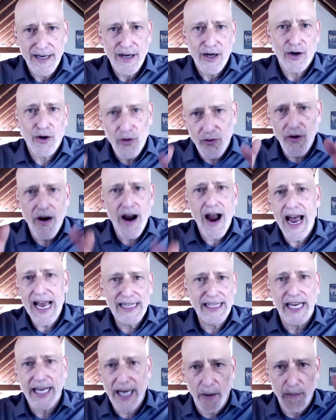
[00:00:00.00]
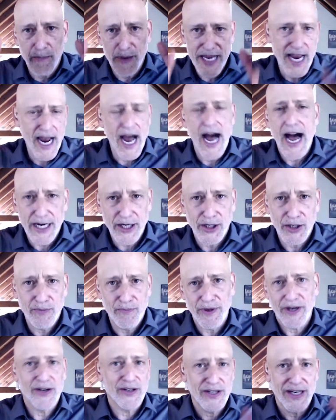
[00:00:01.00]
cry like a biatch
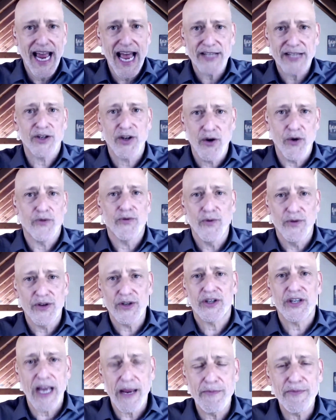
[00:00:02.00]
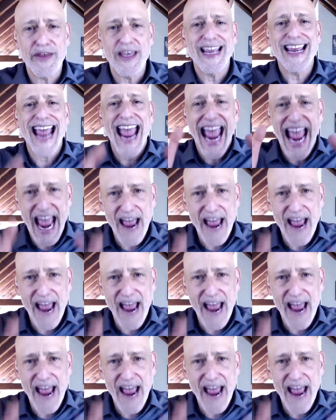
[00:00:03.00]
because he has to go through the same thing